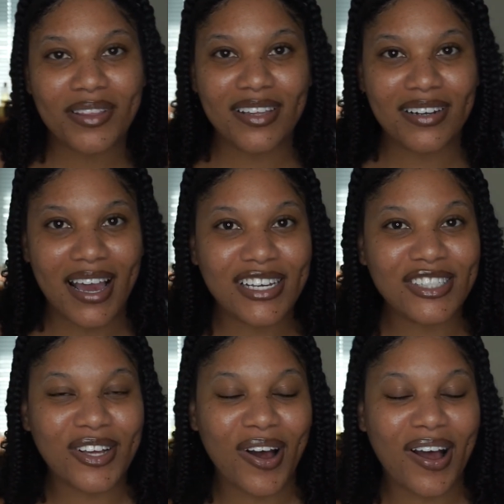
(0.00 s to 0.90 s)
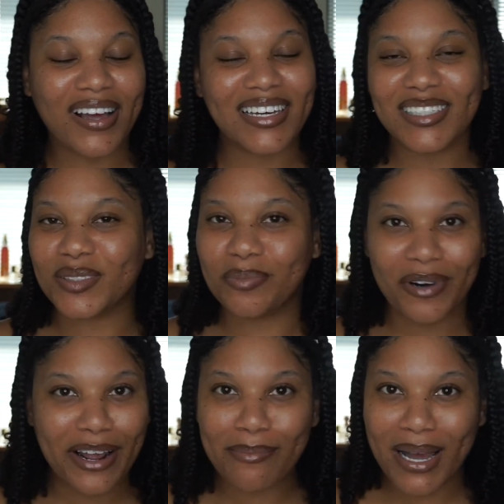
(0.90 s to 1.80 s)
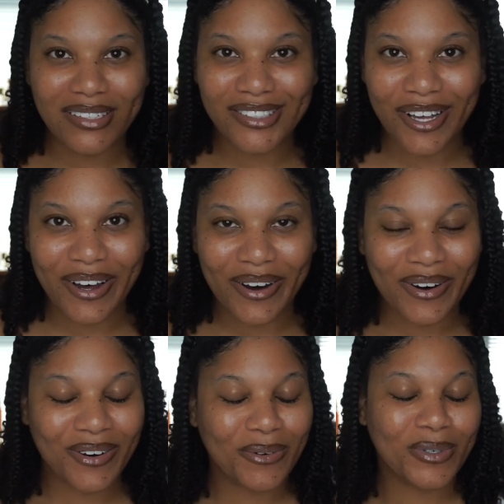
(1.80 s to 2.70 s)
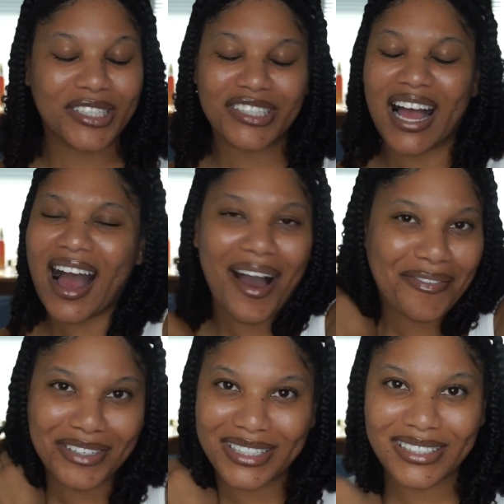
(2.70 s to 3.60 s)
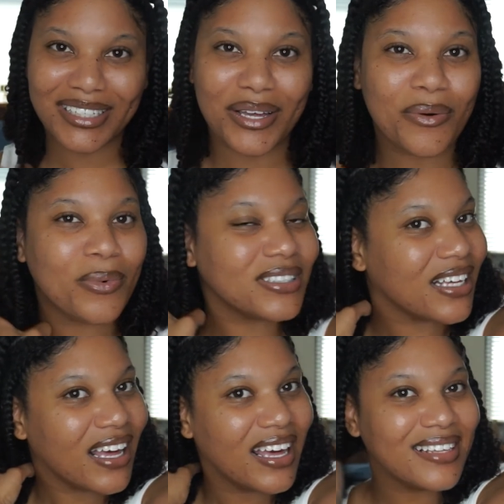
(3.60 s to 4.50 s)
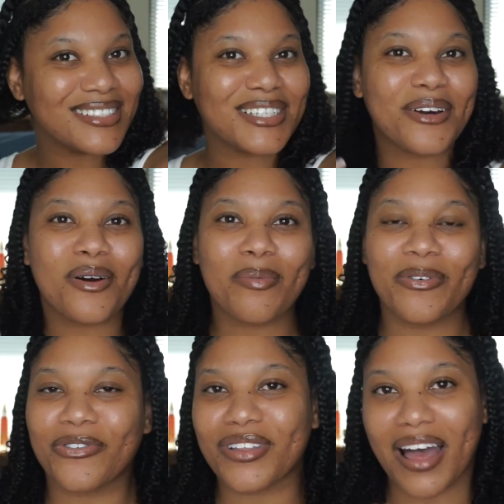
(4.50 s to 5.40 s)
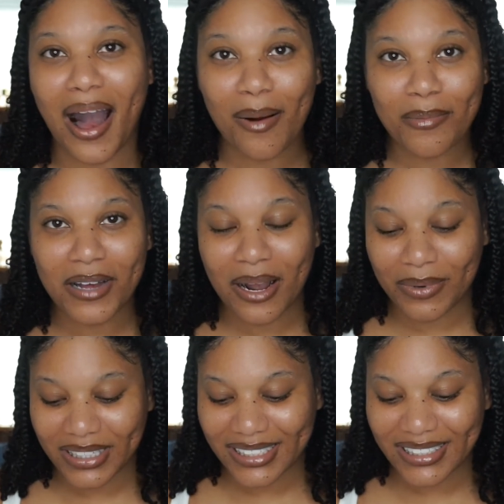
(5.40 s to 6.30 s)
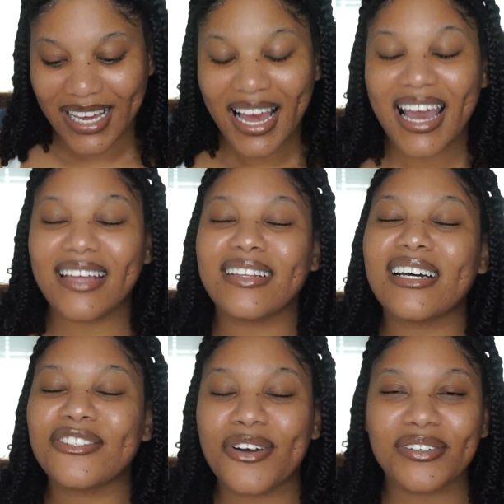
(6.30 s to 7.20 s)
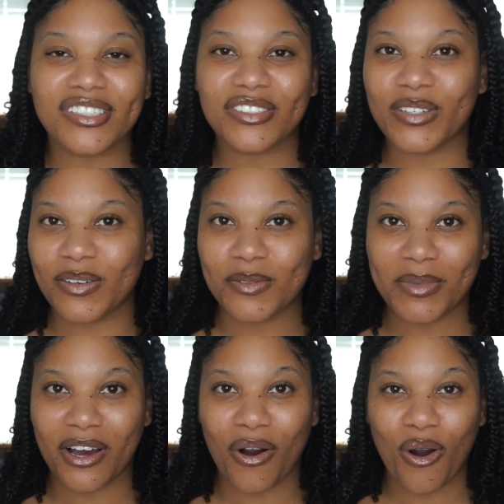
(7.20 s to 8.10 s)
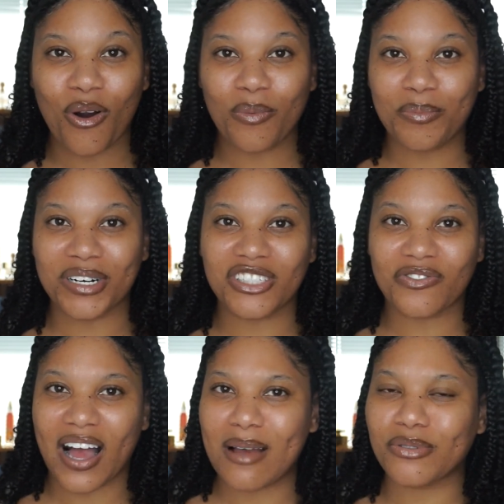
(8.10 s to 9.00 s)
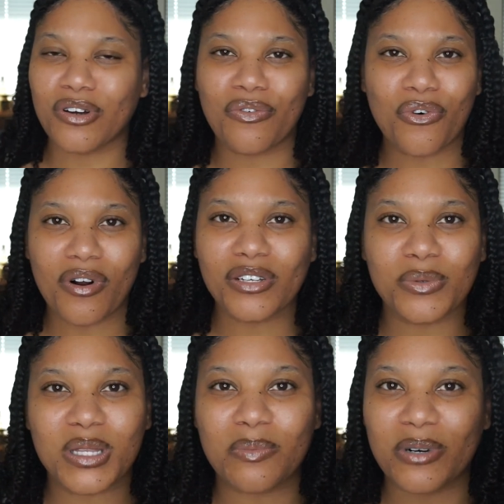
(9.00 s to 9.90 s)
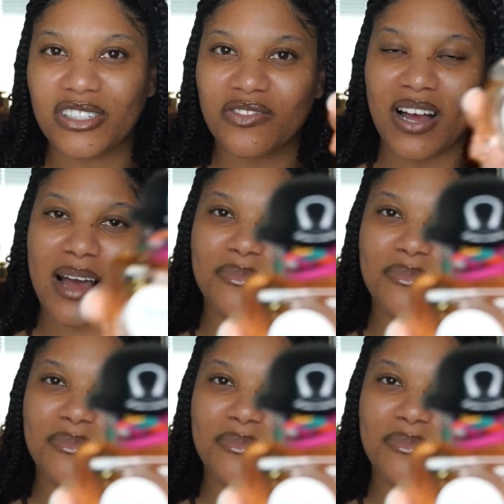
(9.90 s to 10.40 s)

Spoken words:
the next song is Break My Soul, which obviously was a hit single before the album got released, and that song just gives me a whole brunch vibe. So of course with the brunch vibe,